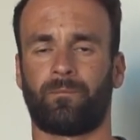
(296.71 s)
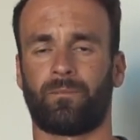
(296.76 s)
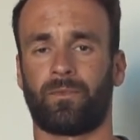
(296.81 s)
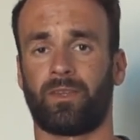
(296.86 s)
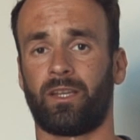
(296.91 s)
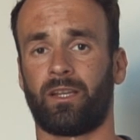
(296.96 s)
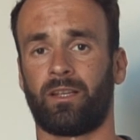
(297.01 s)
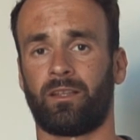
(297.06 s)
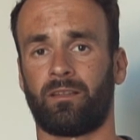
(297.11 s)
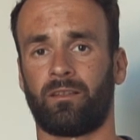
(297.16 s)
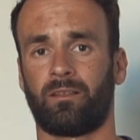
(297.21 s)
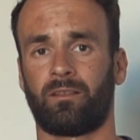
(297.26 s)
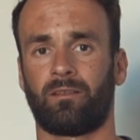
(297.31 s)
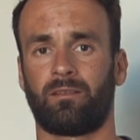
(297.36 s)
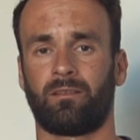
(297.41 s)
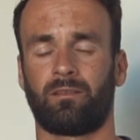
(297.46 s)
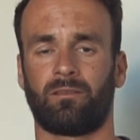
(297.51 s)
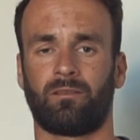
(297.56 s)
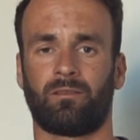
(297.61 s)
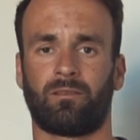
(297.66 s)

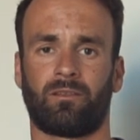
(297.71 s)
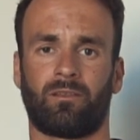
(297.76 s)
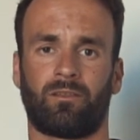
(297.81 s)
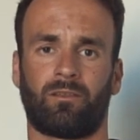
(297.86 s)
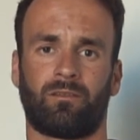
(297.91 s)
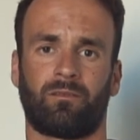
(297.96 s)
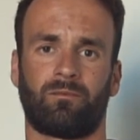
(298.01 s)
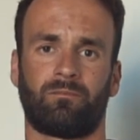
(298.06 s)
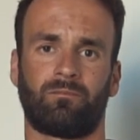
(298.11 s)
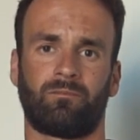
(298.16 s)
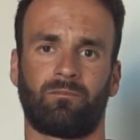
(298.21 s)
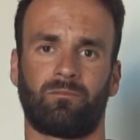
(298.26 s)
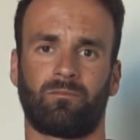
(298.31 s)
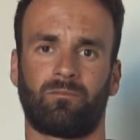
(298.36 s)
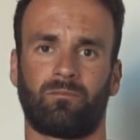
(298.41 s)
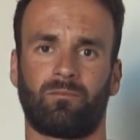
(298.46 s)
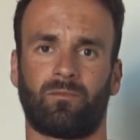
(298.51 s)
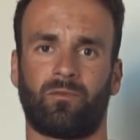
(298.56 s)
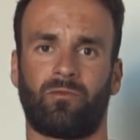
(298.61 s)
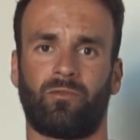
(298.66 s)
Then
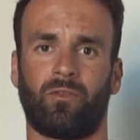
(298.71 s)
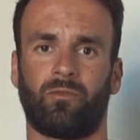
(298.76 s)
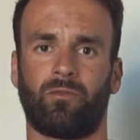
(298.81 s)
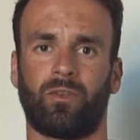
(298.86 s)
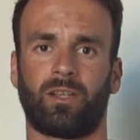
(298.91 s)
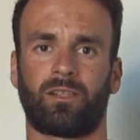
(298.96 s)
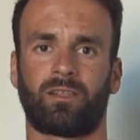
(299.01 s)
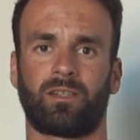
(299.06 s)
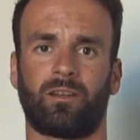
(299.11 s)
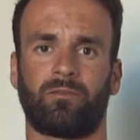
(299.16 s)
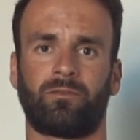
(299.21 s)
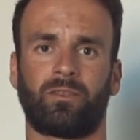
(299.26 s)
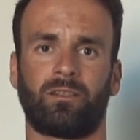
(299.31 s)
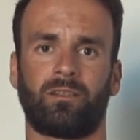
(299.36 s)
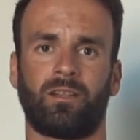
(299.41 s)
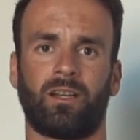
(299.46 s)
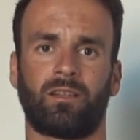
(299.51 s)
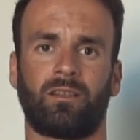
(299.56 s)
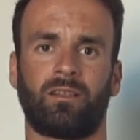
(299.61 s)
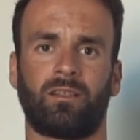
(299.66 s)
few weeks after
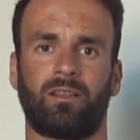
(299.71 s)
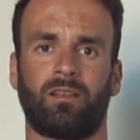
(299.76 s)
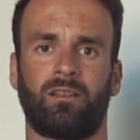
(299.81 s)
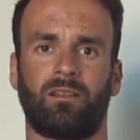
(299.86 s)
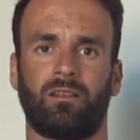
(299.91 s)
that,